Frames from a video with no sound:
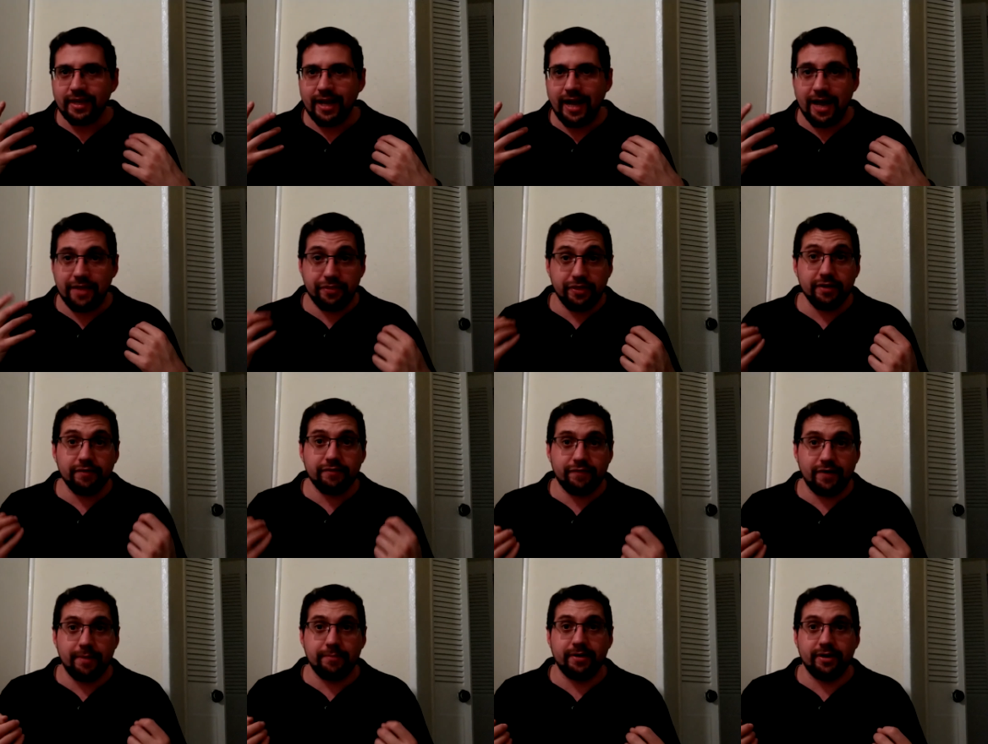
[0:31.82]
I think
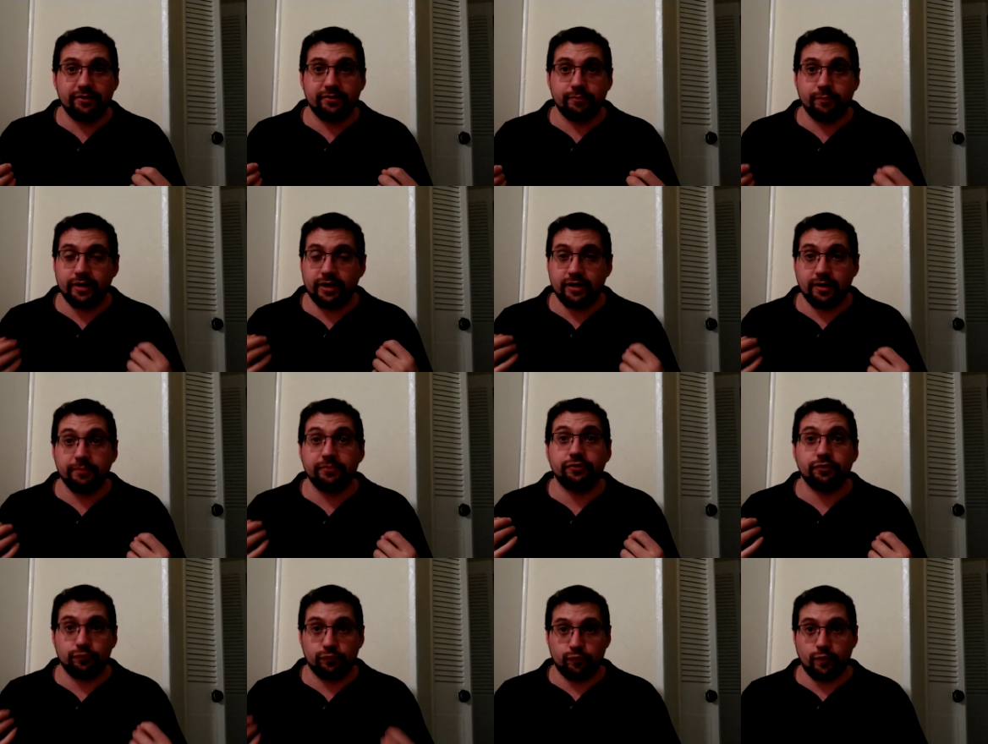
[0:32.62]
feminism, when it comes
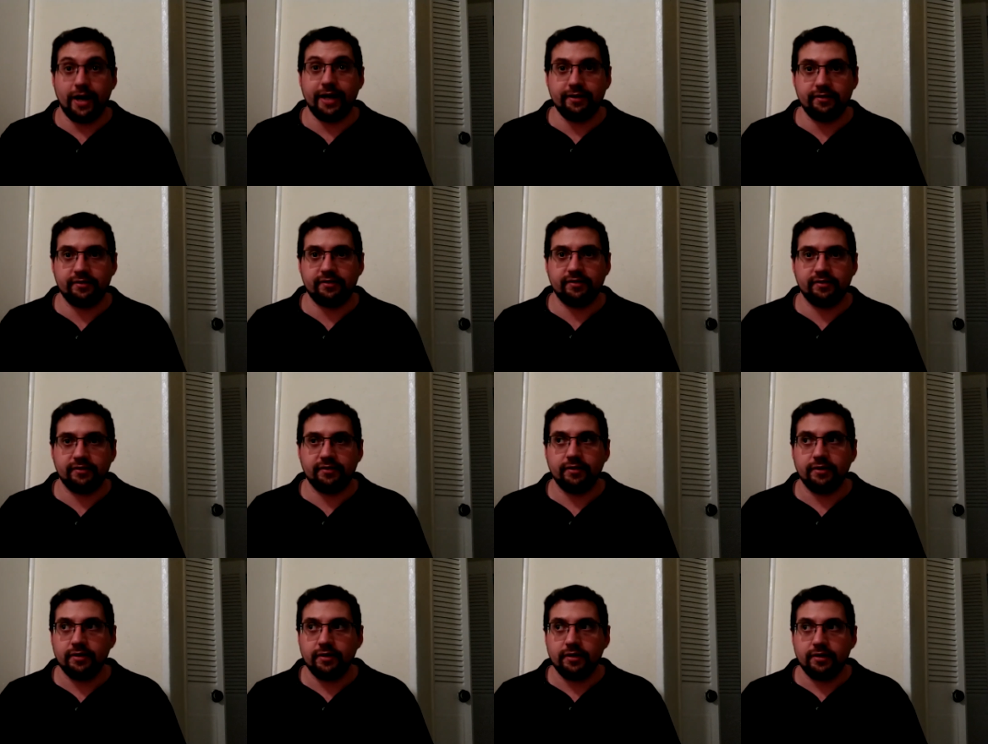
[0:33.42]
to rights
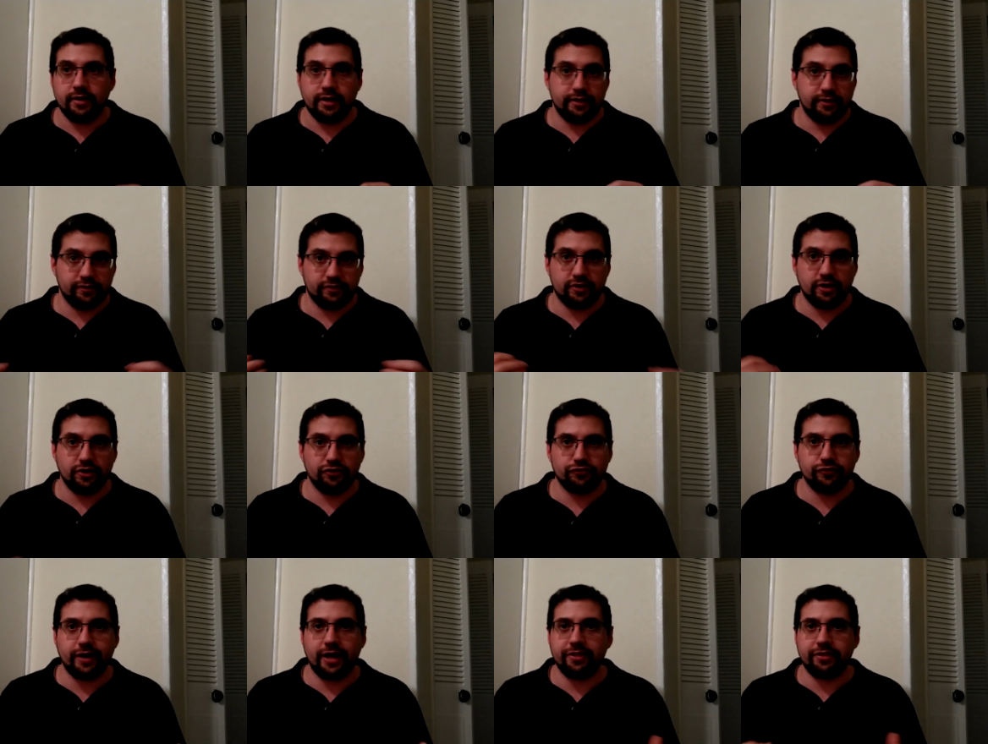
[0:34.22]
in this
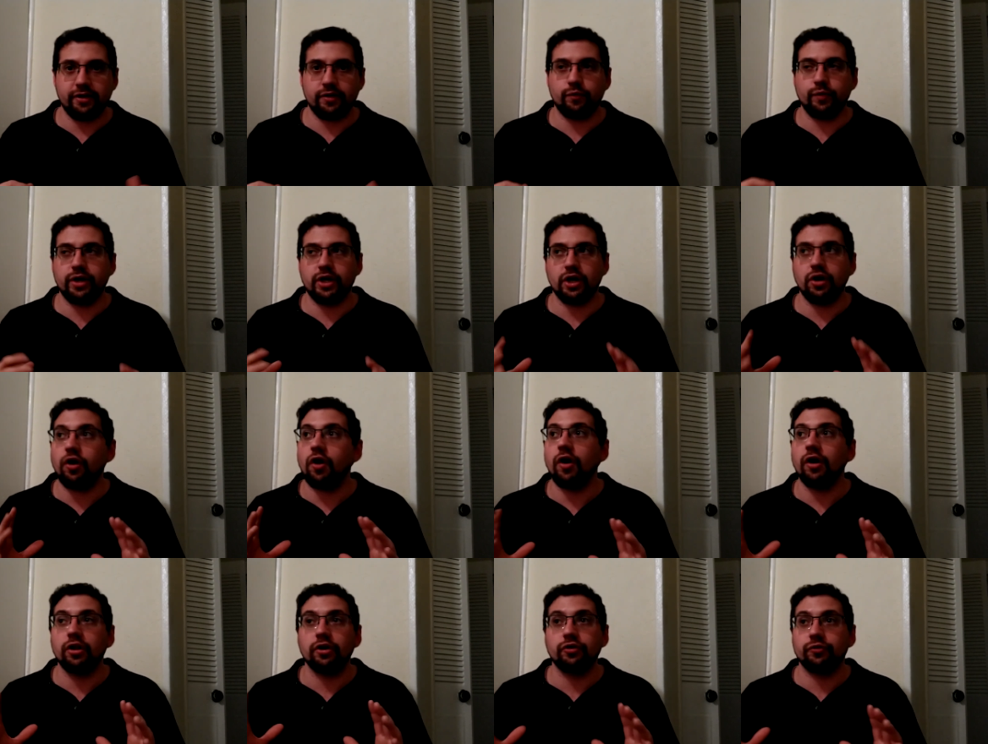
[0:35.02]
country, I think we can
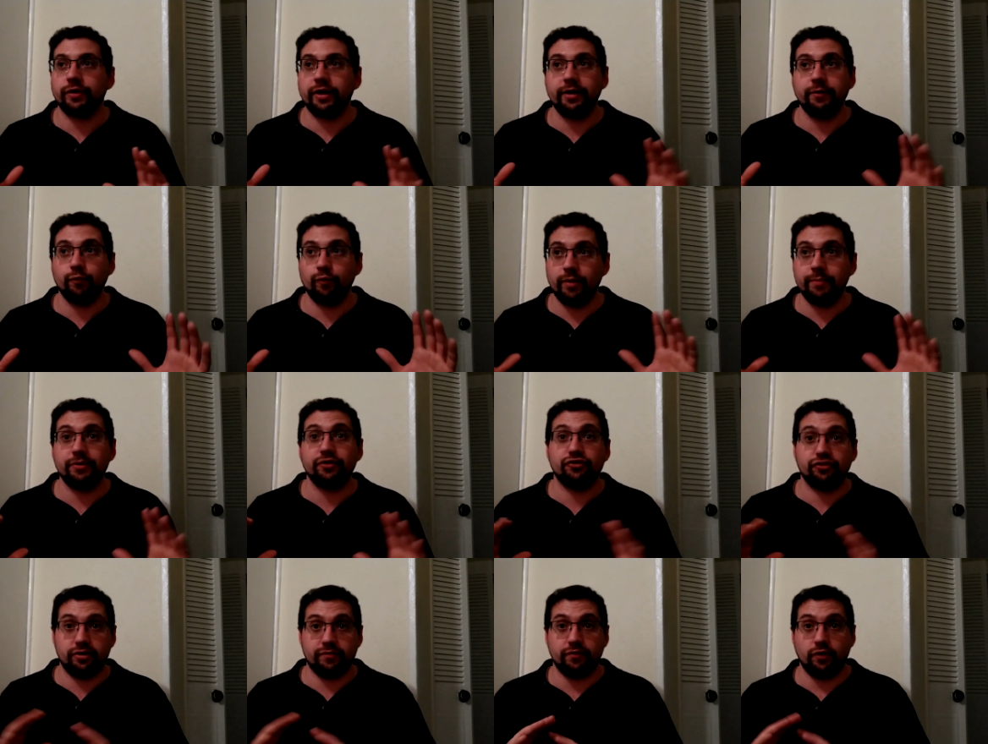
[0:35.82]
all agree women
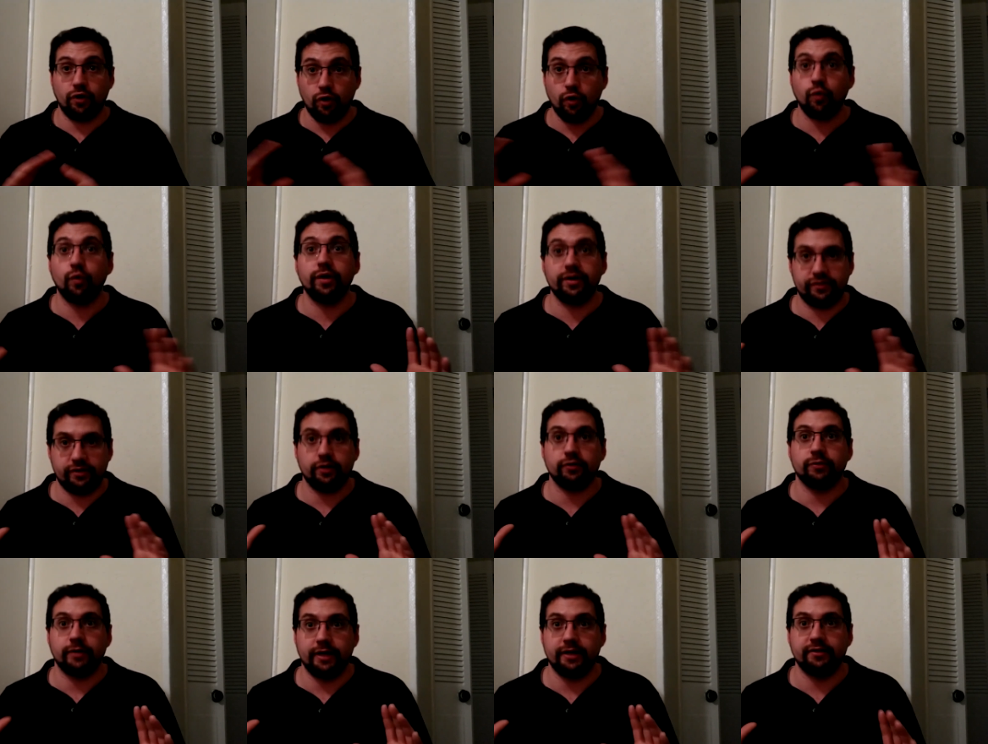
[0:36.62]
should have always had
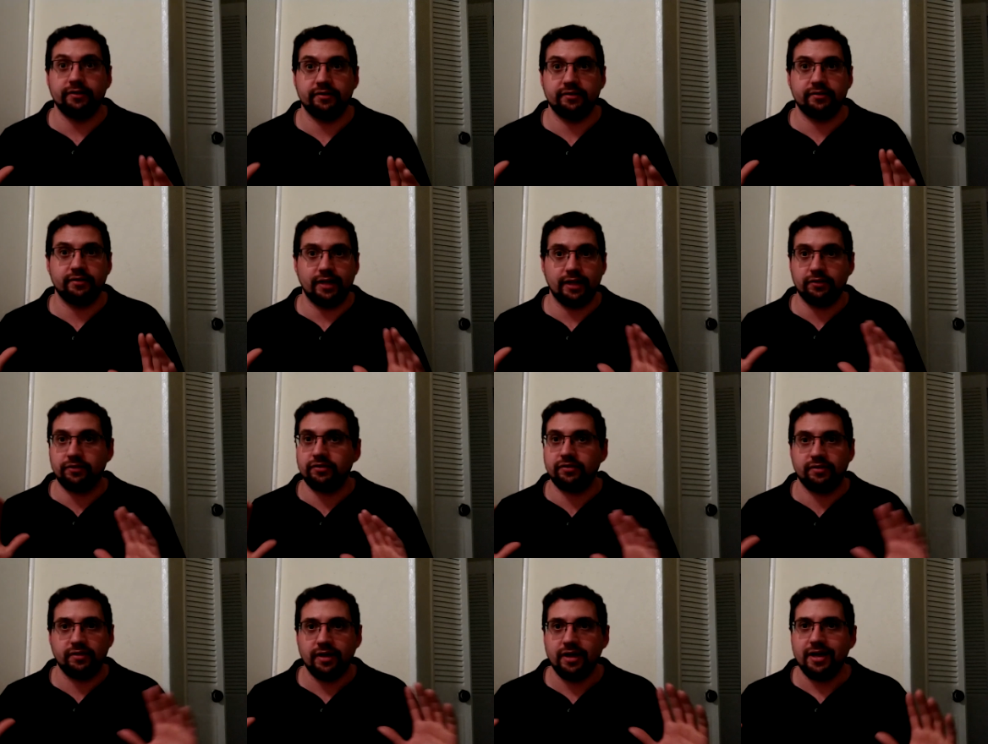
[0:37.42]
rights.
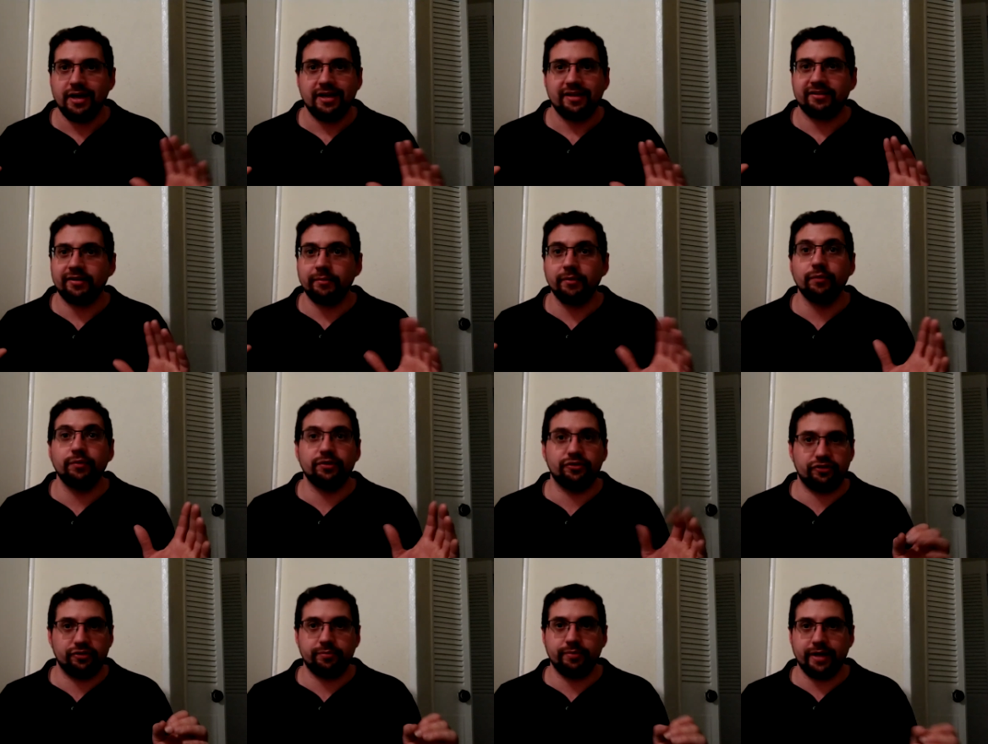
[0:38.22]
That's something we
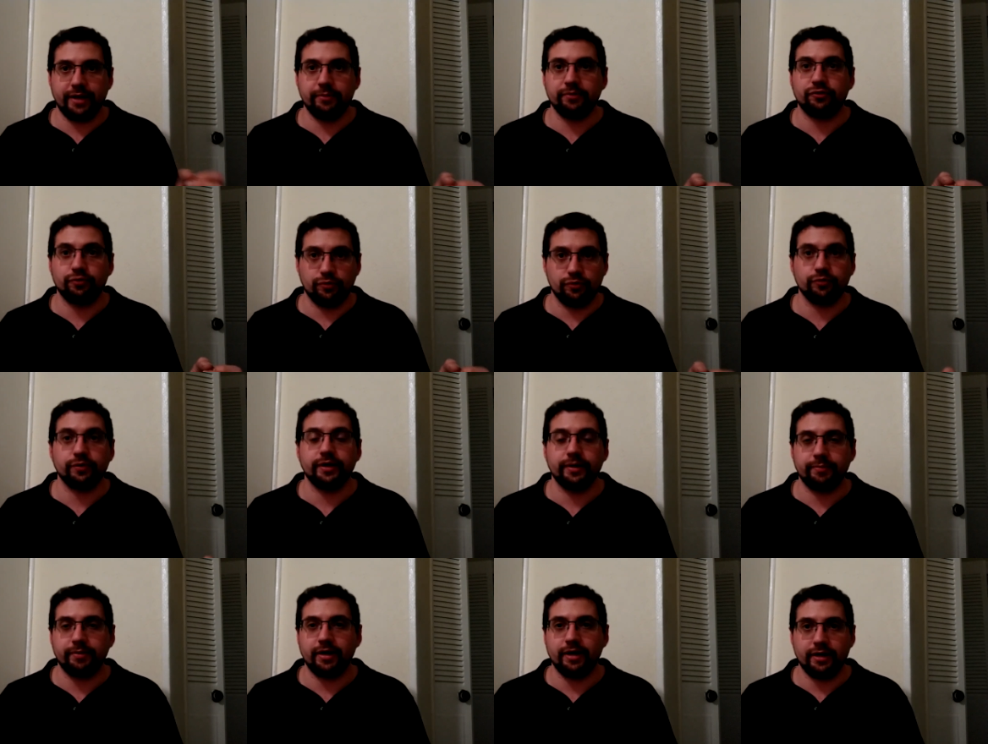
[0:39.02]
should be able to
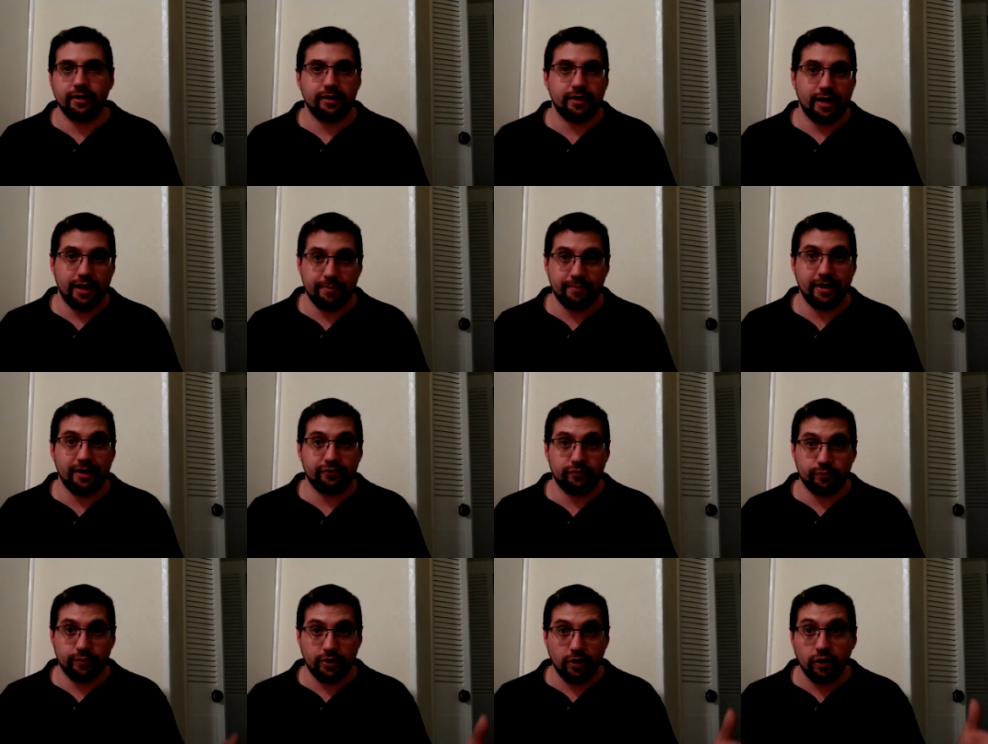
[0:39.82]
agree upon. I
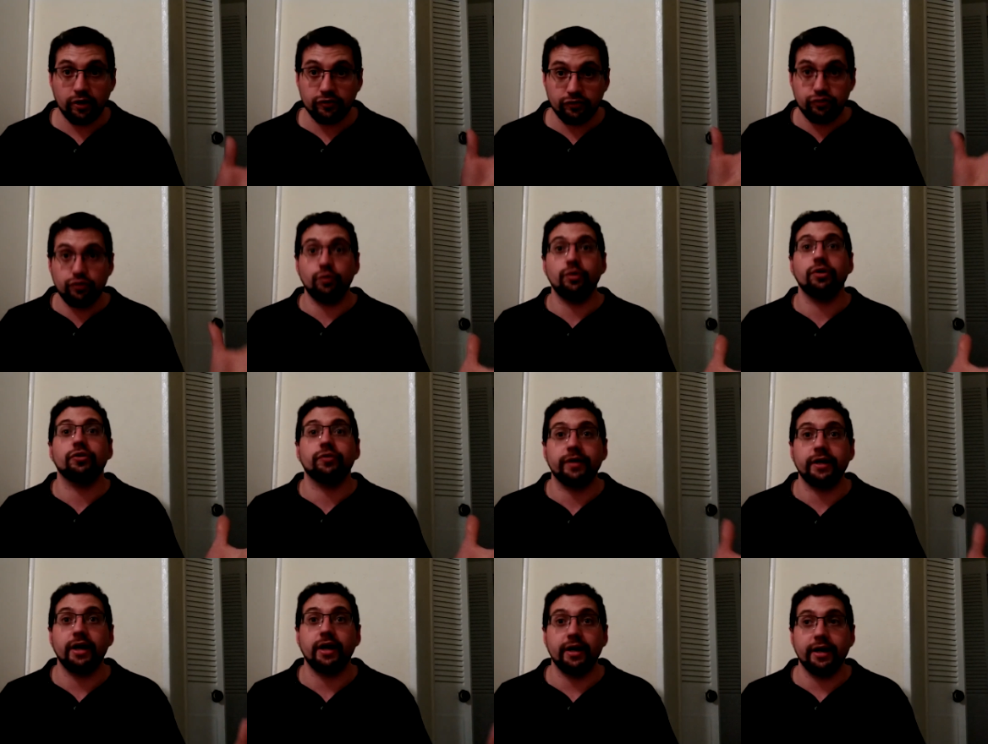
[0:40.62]
imagine we all do
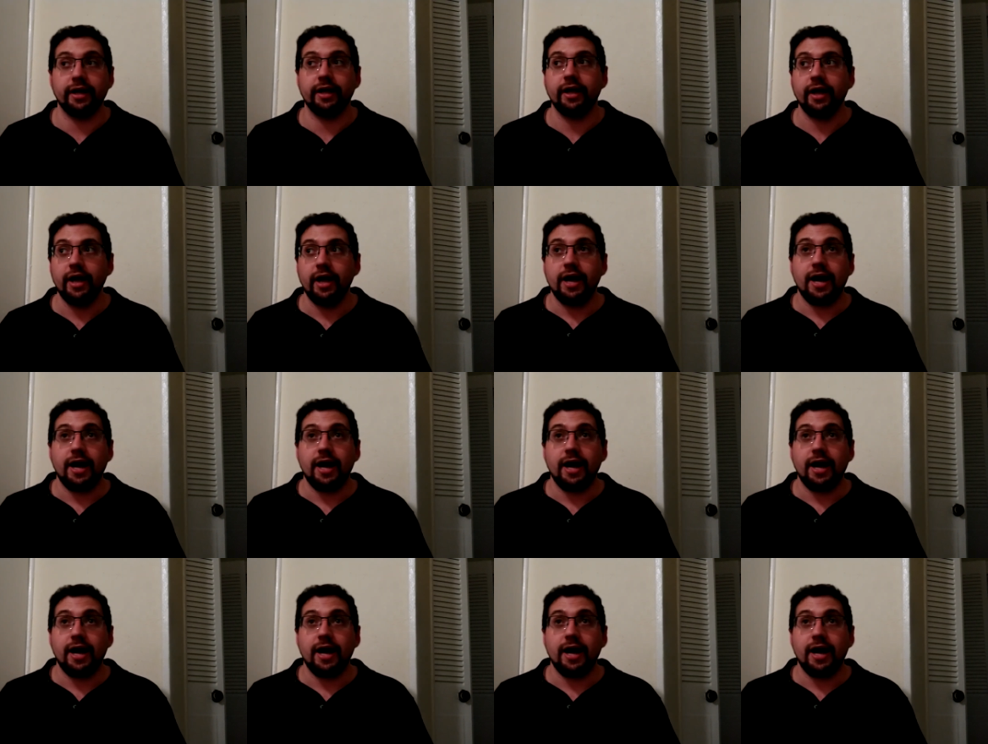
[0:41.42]
agree on it.